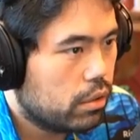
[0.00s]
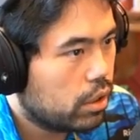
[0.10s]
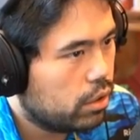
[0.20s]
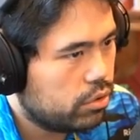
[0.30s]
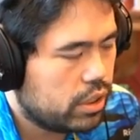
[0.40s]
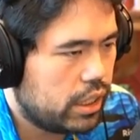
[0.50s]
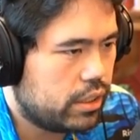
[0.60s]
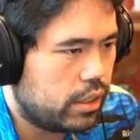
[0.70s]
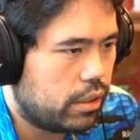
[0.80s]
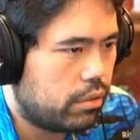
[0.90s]
it goes knight
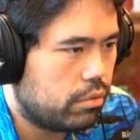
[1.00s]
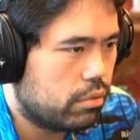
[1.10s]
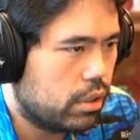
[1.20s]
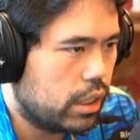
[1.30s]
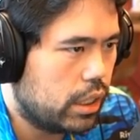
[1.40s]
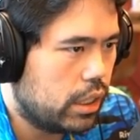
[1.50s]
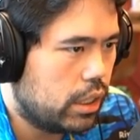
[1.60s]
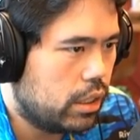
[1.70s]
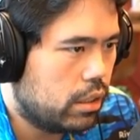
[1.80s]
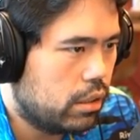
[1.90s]
c3